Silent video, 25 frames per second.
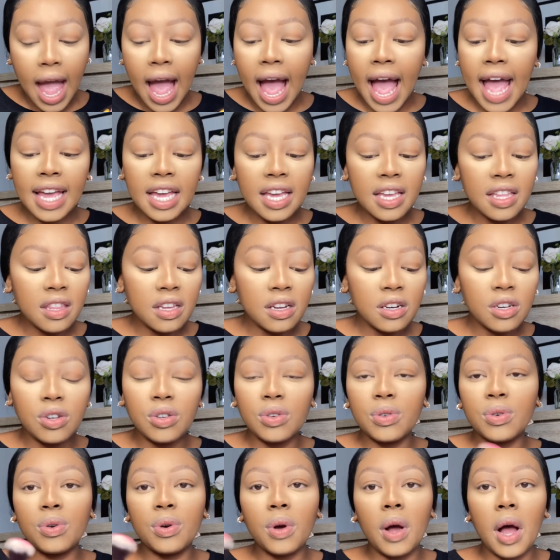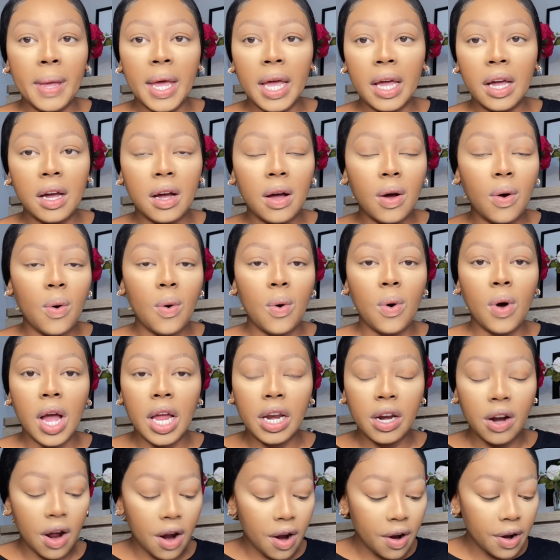I either do pink or
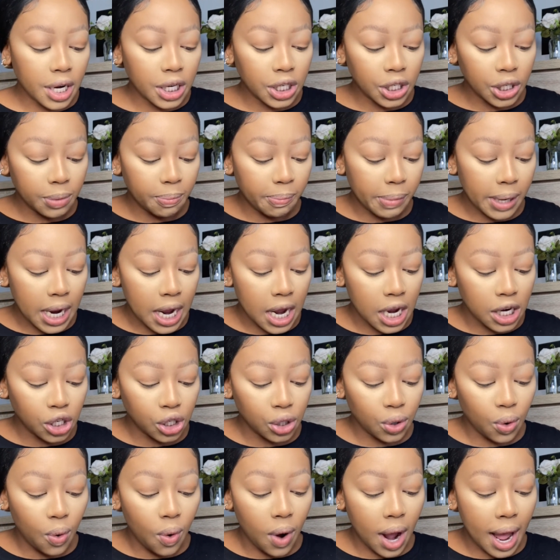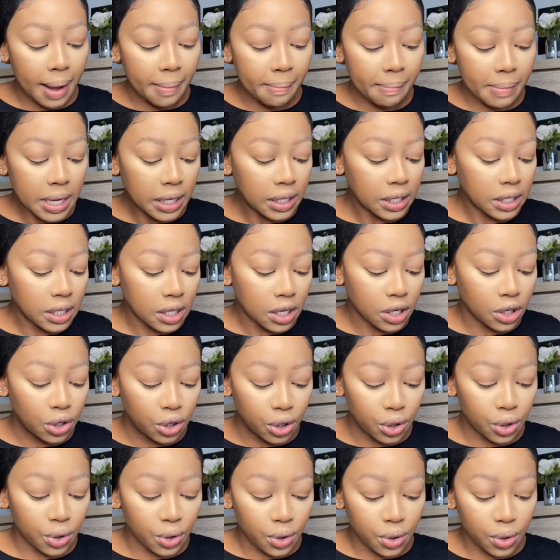an orange blush, or I mix the
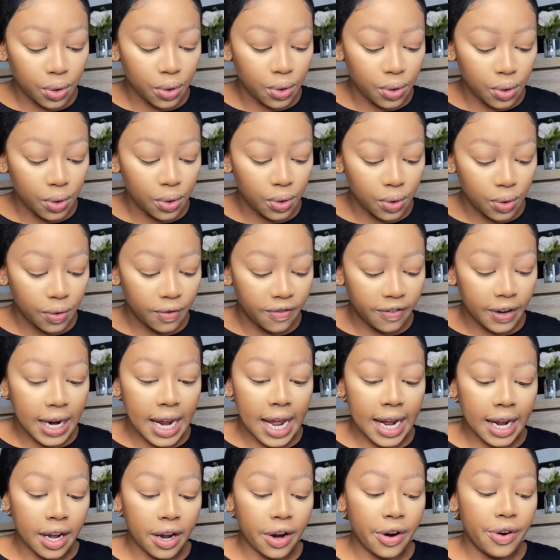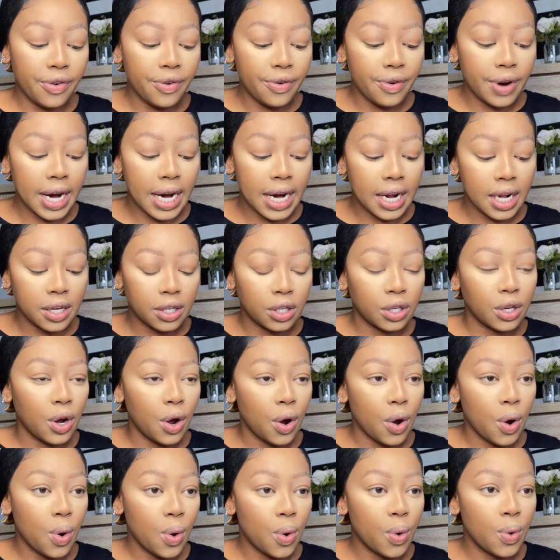two for like a redder
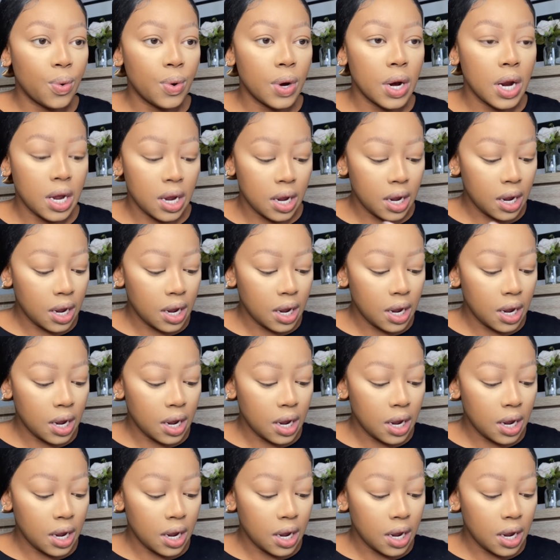tone.